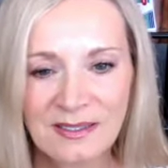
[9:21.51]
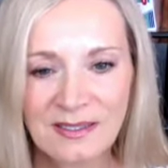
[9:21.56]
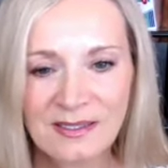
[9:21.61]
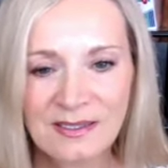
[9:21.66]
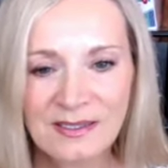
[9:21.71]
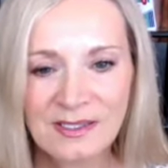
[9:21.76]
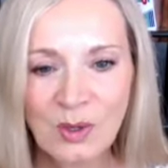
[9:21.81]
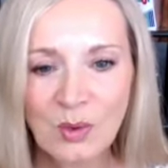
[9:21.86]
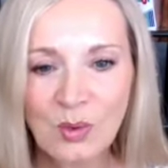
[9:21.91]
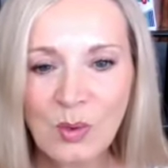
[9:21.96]

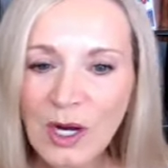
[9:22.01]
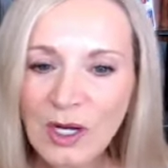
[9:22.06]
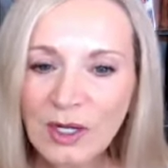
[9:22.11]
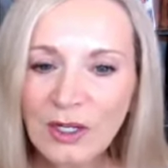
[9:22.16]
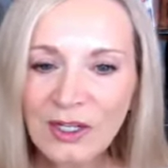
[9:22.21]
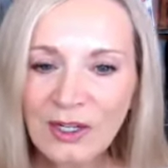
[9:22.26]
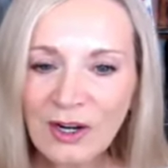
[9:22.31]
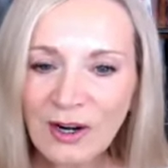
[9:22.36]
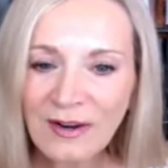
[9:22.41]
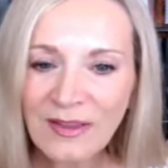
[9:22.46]
So, what
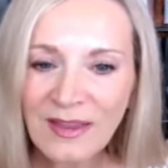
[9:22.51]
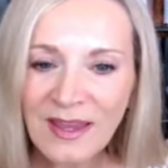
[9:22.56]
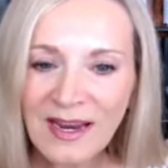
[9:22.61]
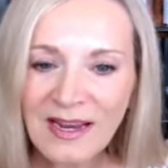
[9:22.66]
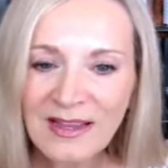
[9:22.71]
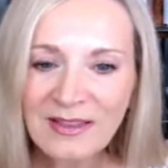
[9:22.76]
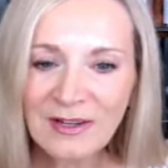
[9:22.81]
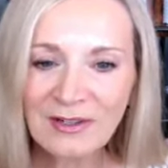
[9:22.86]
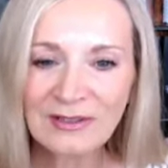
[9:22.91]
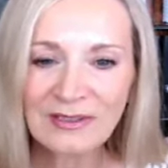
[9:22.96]
good are
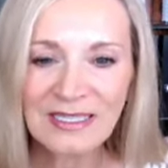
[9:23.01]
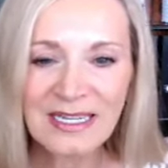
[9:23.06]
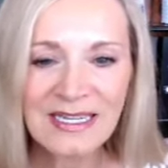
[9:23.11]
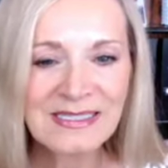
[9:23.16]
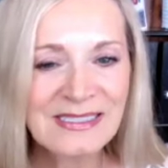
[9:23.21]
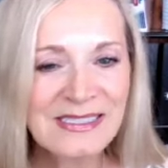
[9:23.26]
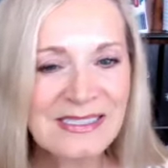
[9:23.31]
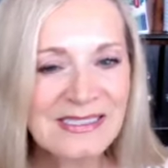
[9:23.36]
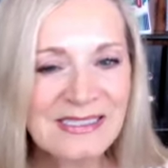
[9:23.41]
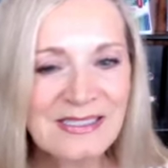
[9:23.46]
they? They're
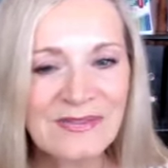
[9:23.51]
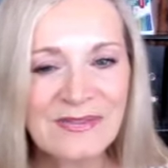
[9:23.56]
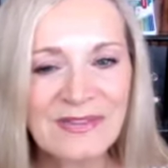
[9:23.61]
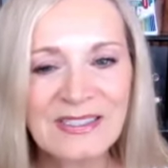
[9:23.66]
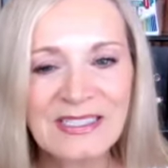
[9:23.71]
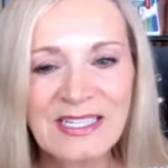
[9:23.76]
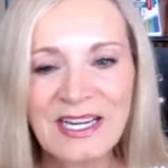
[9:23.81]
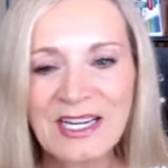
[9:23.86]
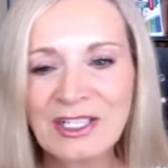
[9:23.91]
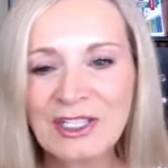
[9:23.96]
lessons,
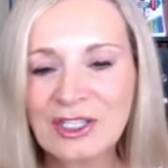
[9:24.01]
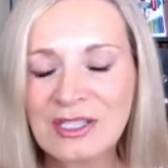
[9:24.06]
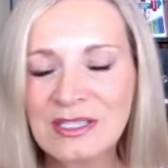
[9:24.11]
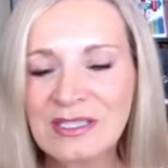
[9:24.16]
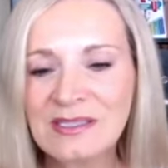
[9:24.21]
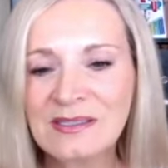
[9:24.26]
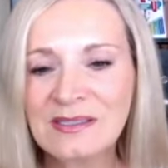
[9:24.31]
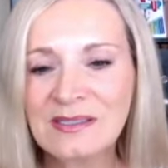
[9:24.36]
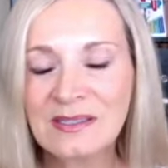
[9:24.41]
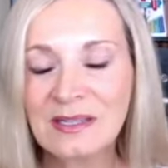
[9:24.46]

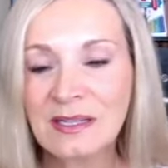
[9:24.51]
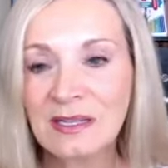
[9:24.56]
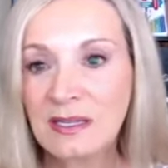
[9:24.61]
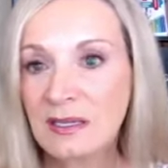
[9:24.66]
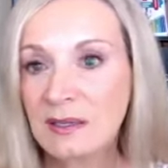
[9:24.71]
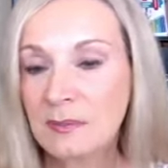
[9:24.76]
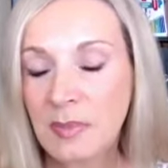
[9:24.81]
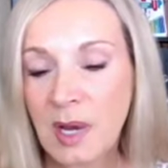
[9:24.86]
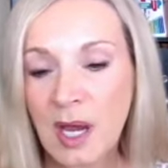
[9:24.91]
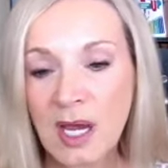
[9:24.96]
invitations,
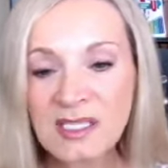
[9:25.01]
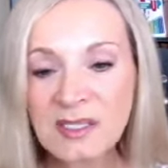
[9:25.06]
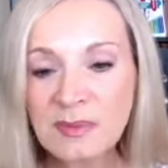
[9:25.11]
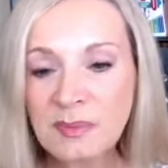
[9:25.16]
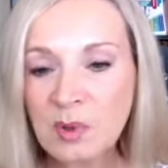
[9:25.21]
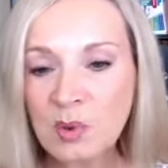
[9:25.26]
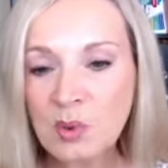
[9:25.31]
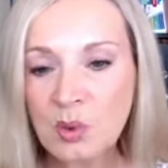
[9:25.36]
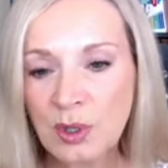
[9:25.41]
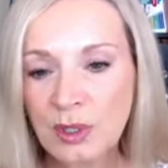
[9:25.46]

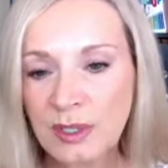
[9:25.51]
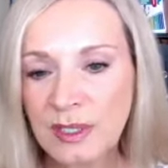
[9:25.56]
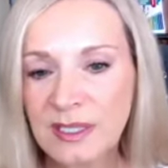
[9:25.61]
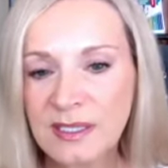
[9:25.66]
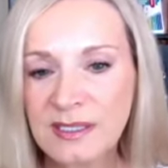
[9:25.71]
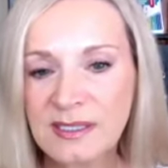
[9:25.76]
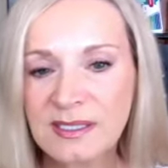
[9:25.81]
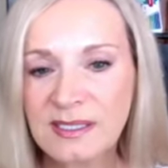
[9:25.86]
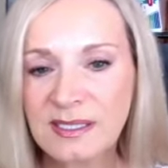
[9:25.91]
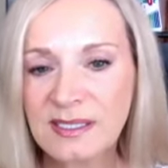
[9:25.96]
possible
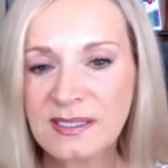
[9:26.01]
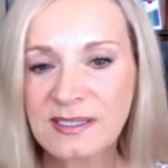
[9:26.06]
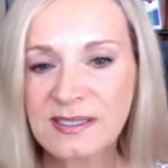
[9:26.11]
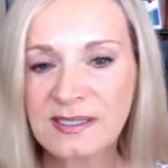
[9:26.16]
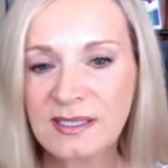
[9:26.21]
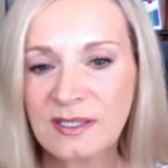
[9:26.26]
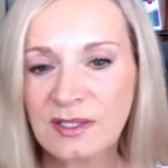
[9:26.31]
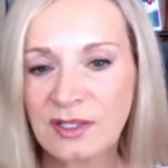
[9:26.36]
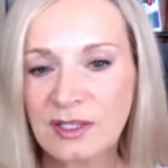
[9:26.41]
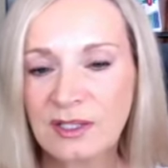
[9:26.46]
warnings to
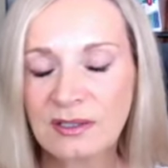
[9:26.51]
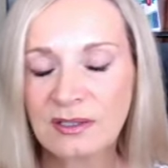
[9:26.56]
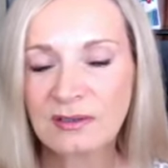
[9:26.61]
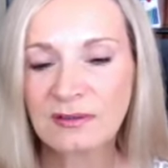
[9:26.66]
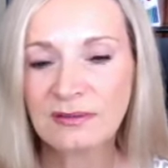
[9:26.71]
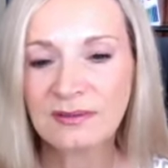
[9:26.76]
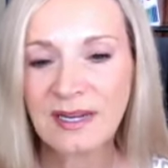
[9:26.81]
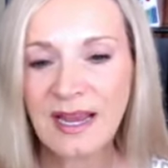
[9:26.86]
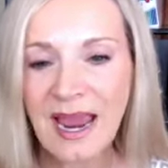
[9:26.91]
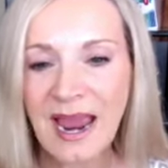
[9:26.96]
consider,
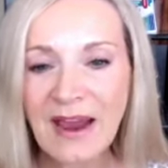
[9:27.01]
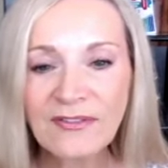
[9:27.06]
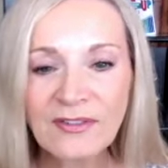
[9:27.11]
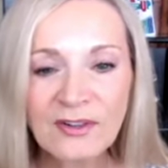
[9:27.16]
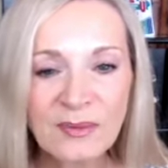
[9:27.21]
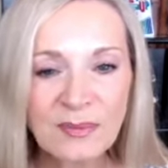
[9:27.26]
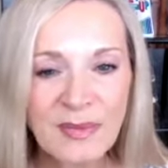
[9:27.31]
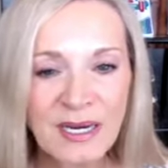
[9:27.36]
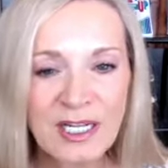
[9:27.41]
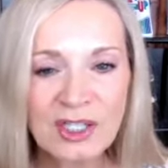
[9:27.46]

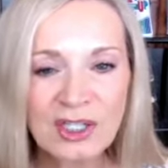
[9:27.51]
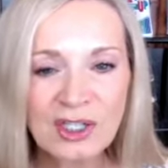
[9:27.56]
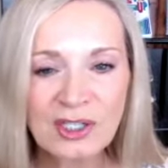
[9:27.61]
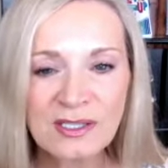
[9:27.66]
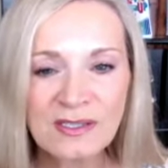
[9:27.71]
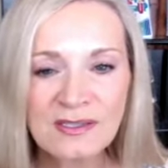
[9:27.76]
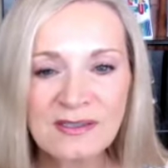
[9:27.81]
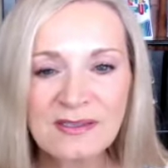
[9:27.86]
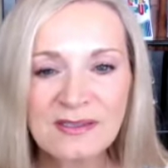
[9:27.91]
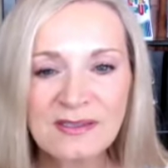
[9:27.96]

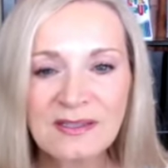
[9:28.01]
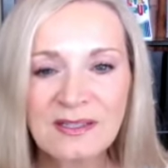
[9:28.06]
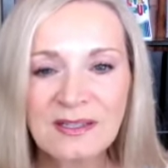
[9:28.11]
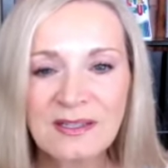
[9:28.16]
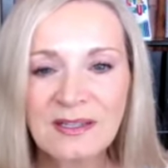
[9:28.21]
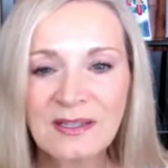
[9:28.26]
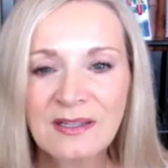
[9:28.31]
affirmations,